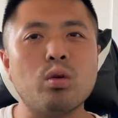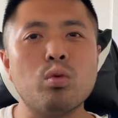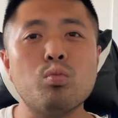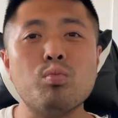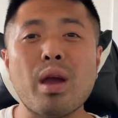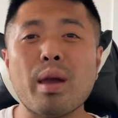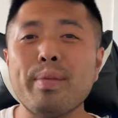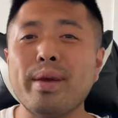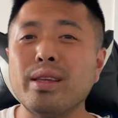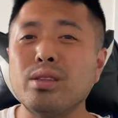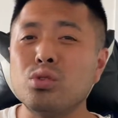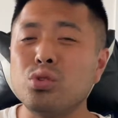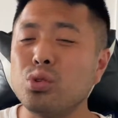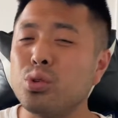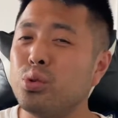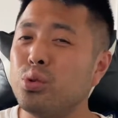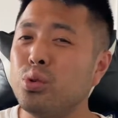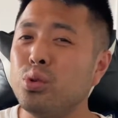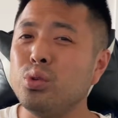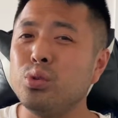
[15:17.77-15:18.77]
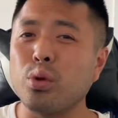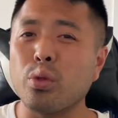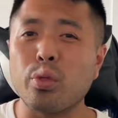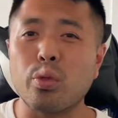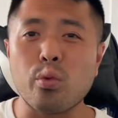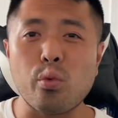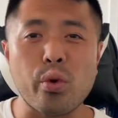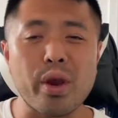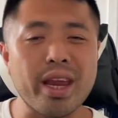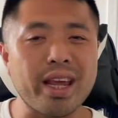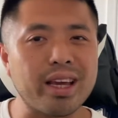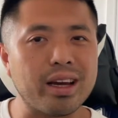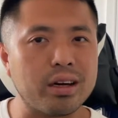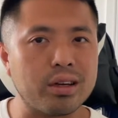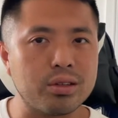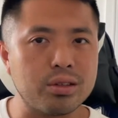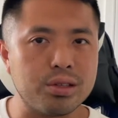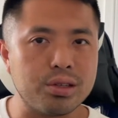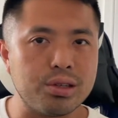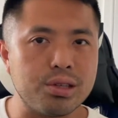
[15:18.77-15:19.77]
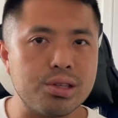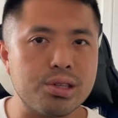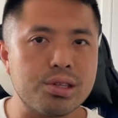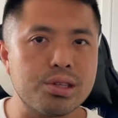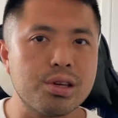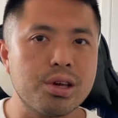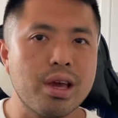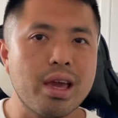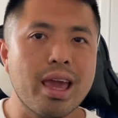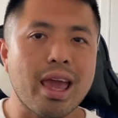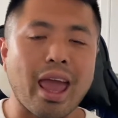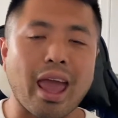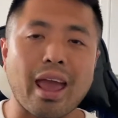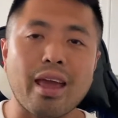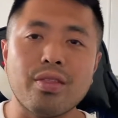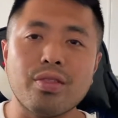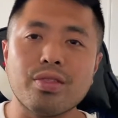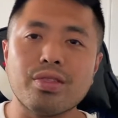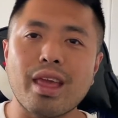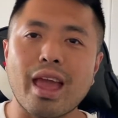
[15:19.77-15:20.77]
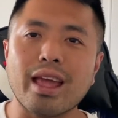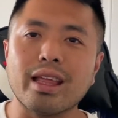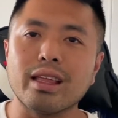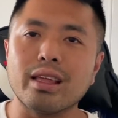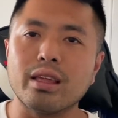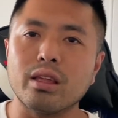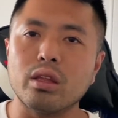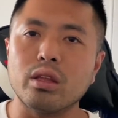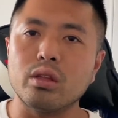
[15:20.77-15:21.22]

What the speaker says: maybe 2 to 3 counters and then